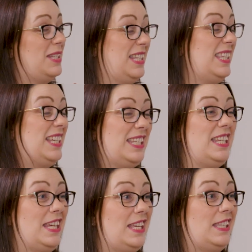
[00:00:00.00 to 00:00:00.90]
So I did
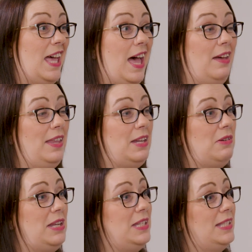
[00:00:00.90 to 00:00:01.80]
16 years there and then
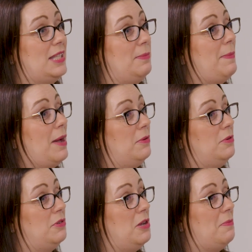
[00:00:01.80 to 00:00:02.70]
into Sesame
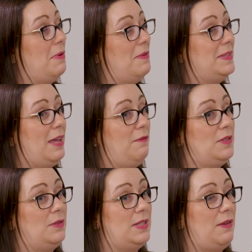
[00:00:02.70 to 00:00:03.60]
Bancorp Group where I was there
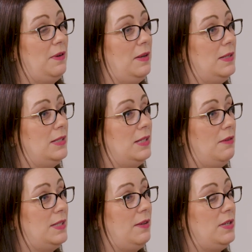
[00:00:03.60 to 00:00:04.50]
for sort of just
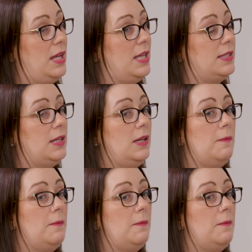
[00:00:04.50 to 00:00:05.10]
over 7 years,